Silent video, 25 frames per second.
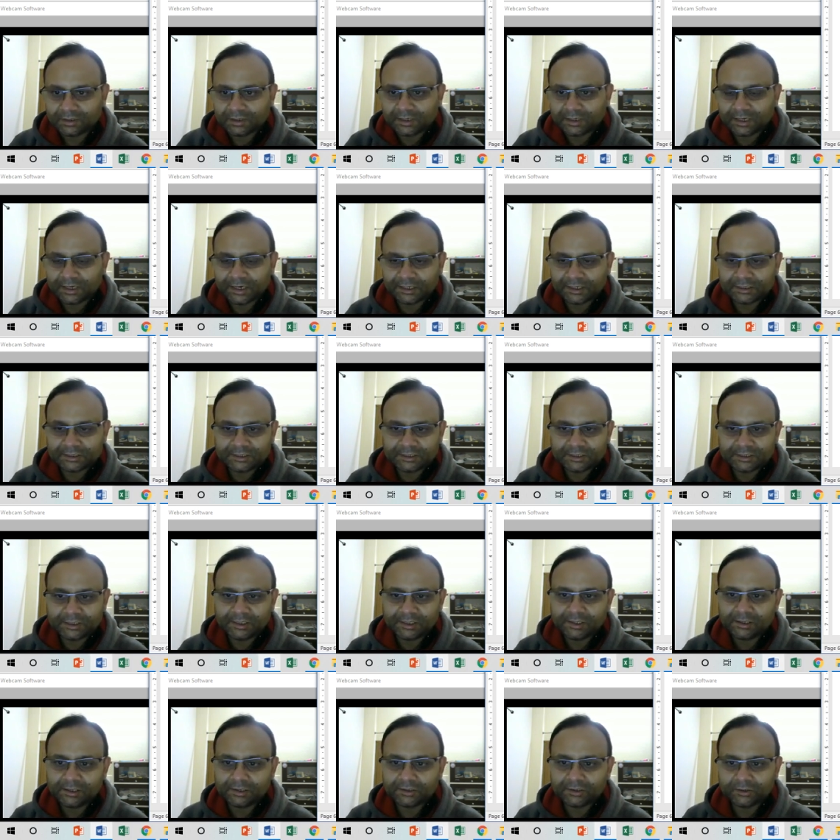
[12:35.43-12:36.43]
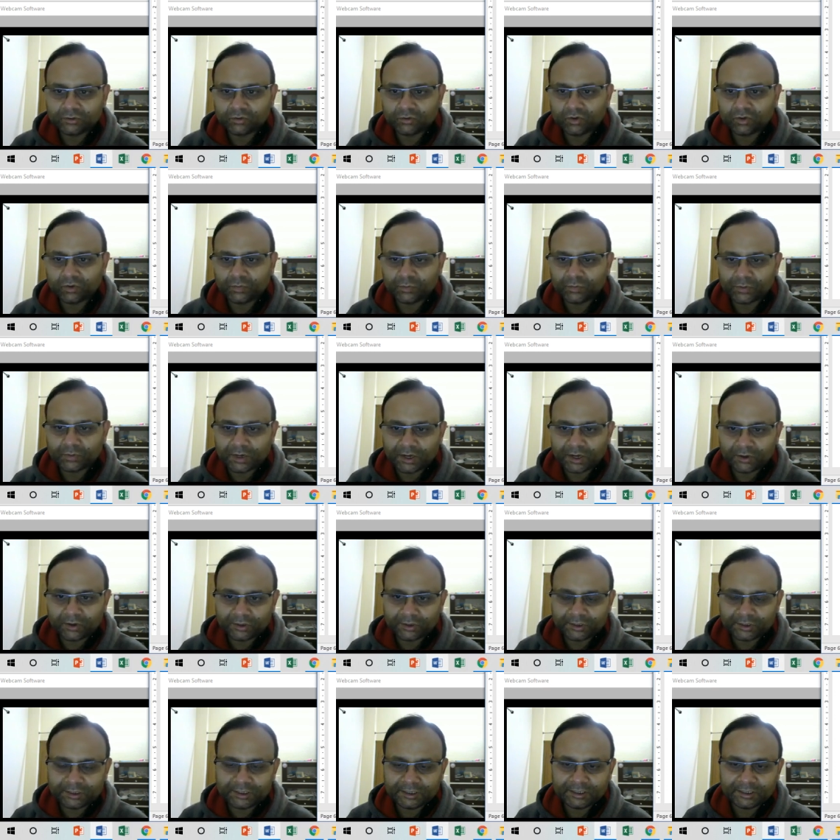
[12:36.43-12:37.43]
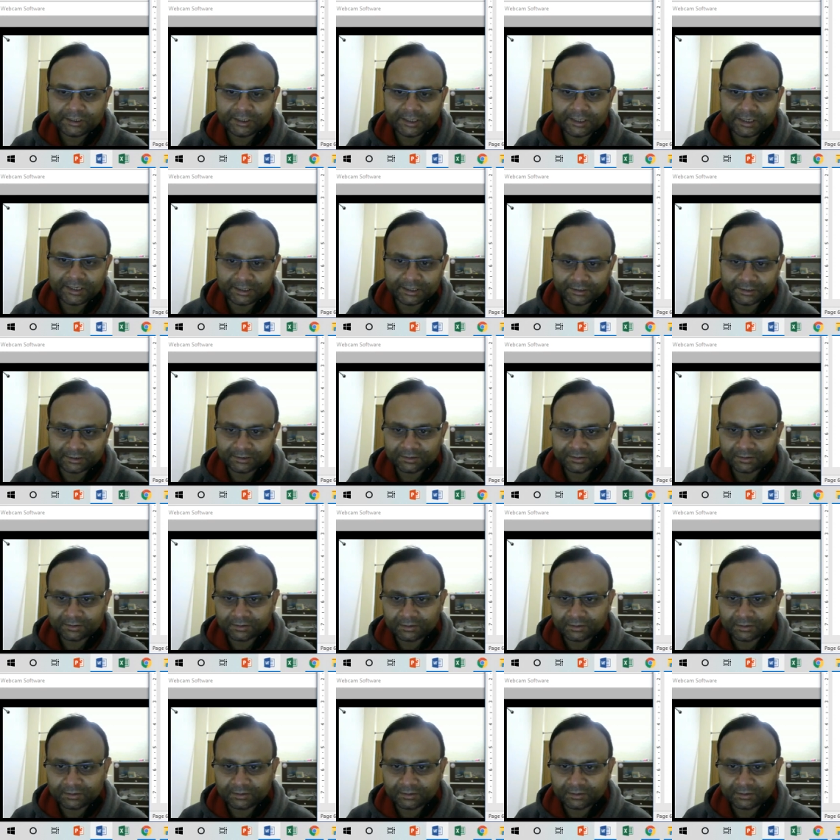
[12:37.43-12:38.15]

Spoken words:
and still your priority date